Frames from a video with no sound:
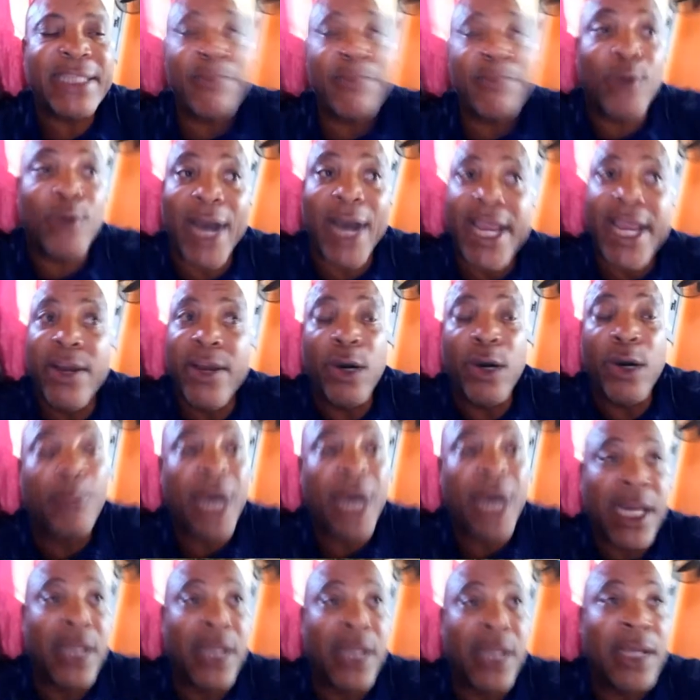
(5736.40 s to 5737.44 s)
boy, no,
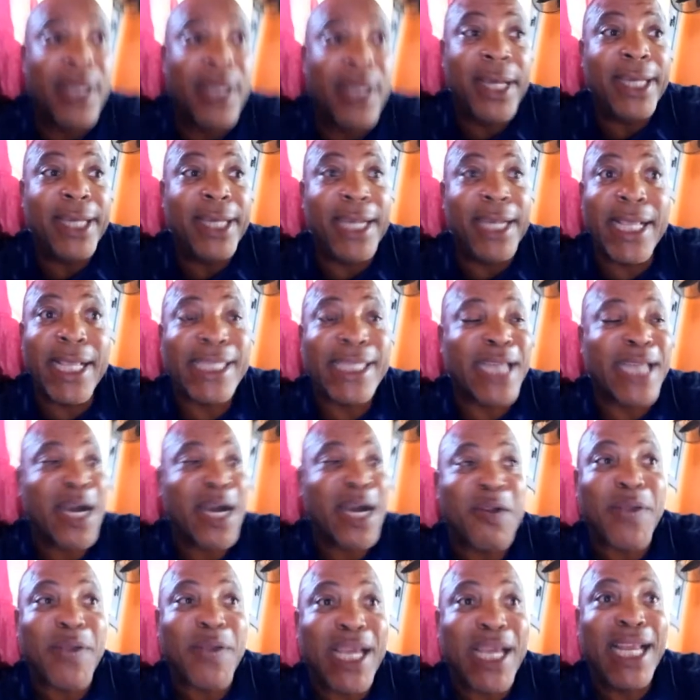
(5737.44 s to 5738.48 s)
man, this song
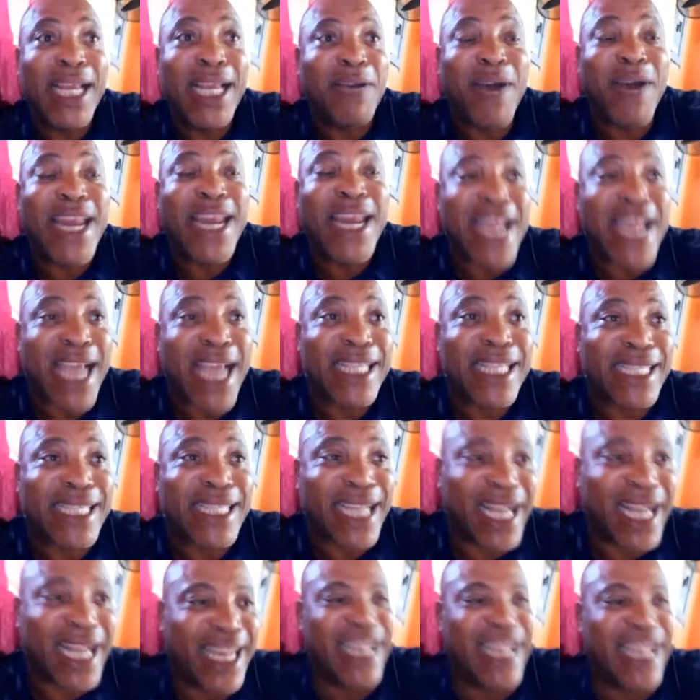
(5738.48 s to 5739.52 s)
really one night
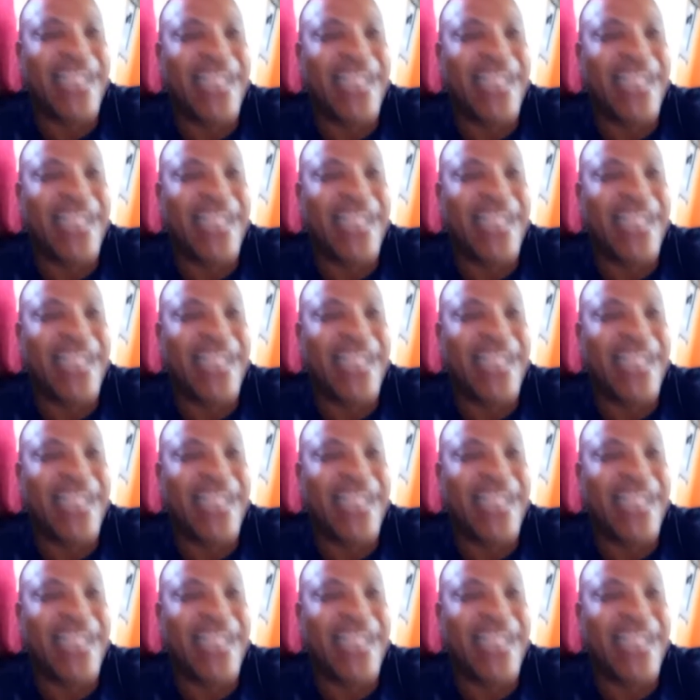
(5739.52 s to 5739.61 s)
stand.